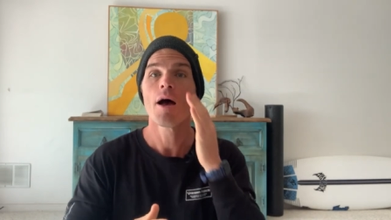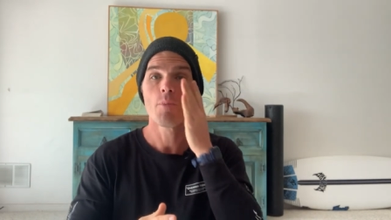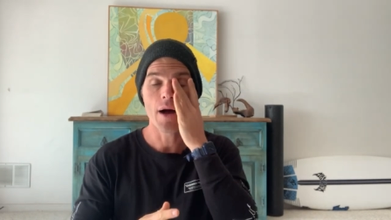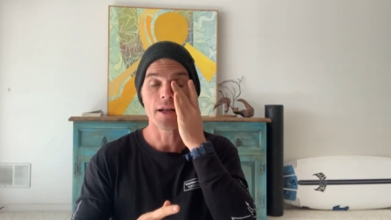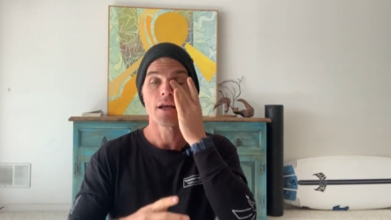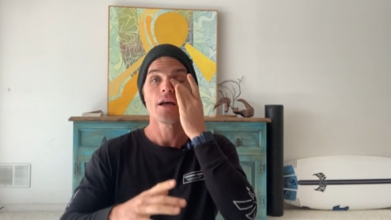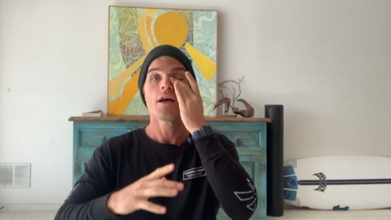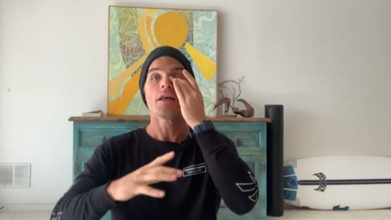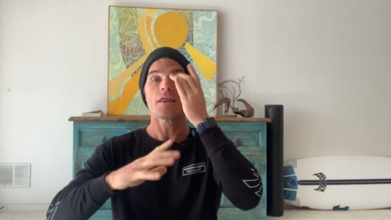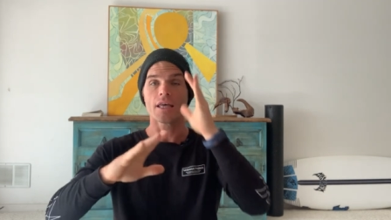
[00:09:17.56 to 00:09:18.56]
But
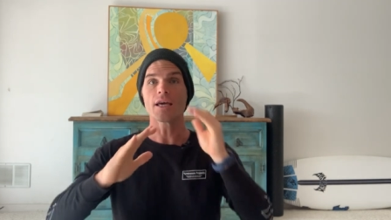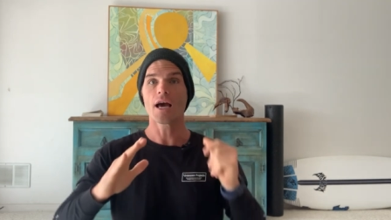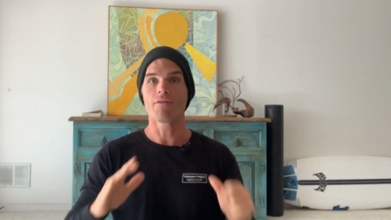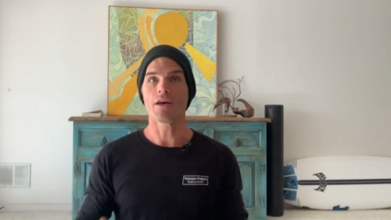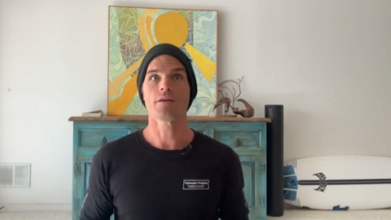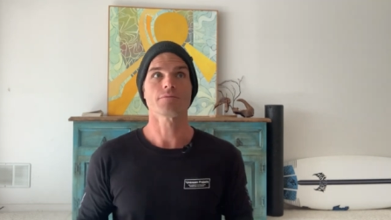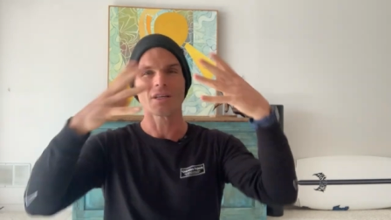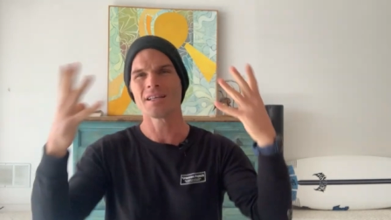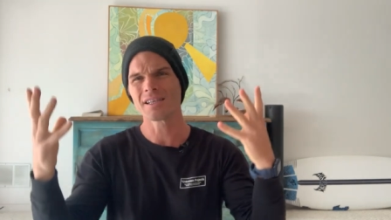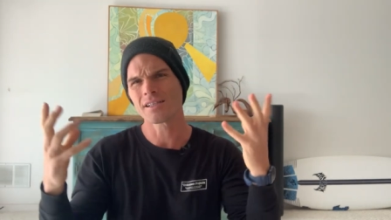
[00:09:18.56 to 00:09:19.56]
think of it,
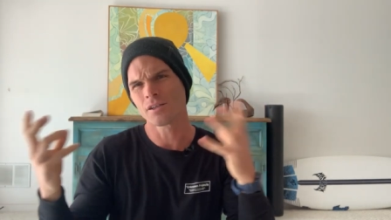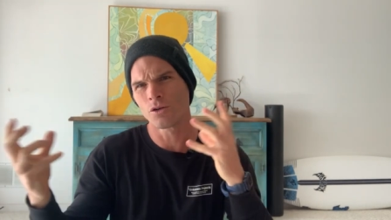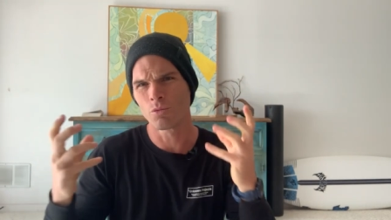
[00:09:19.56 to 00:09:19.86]
this gets a little